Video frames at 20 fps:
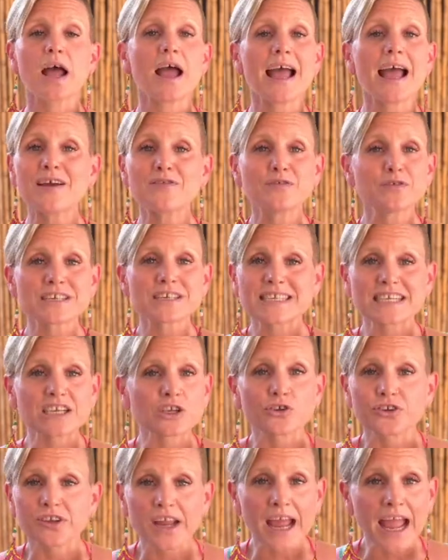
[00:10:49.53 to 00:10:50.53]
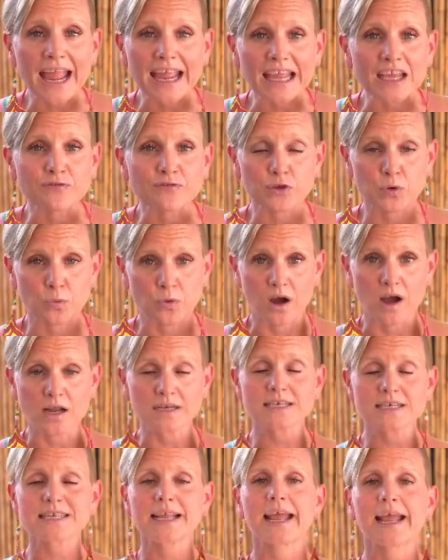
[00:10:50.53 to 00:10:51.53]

every single day if you want,